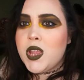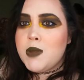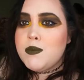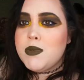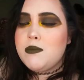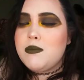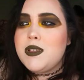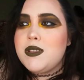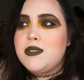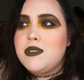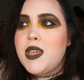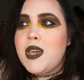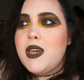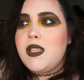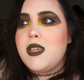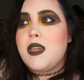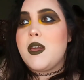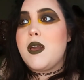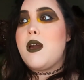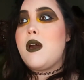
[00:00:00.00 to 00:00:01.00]
I mean, it's not
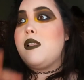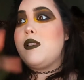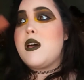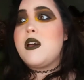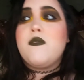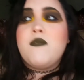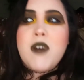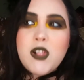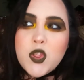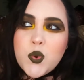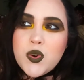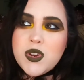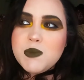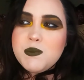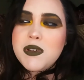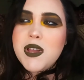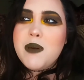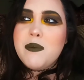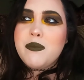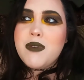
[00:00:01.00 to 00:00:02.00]
like a lot of followers, but
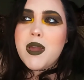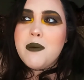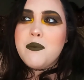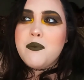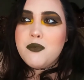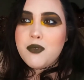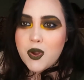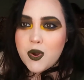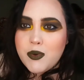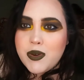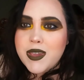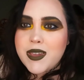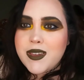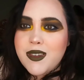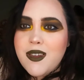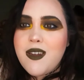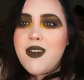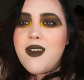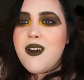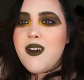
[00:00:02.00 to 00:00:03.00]
I'm, I'm growing
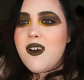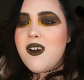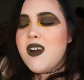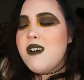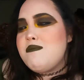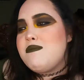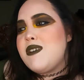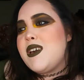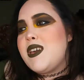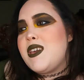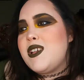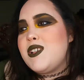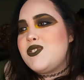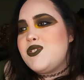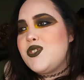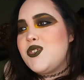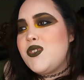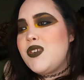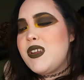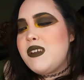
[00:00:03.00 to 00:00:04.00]
on my
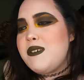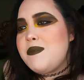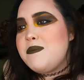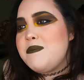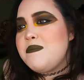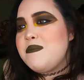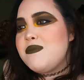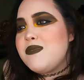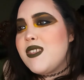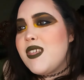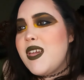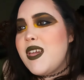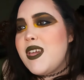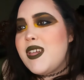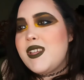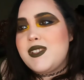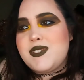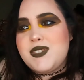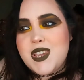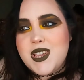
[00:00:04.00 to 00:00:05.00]
Instagram
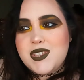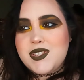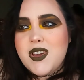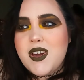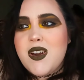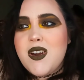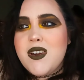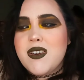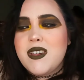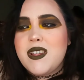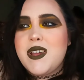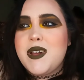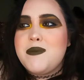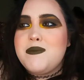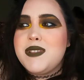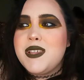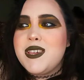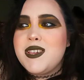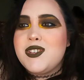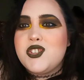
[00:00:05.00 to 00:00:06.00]
and TikTok. And I'm
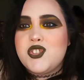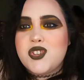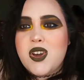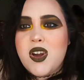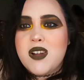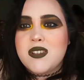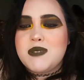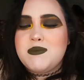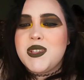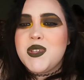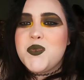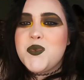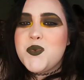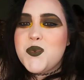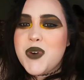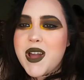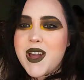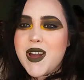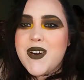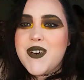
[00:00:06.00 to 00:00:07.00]
like shocked. I'm like,
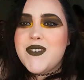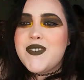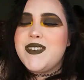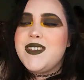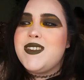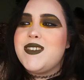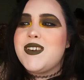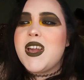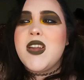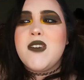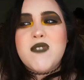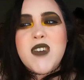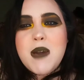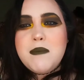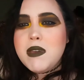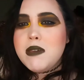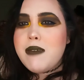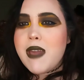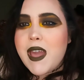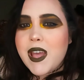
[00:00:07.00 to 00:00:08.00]
wow, you know, I found my
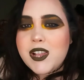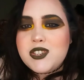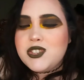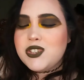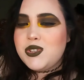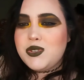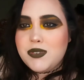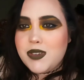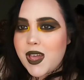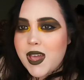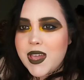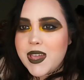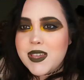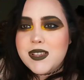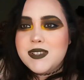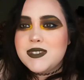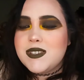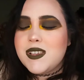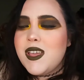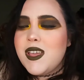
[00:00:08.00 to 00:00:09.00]
passion, you guys.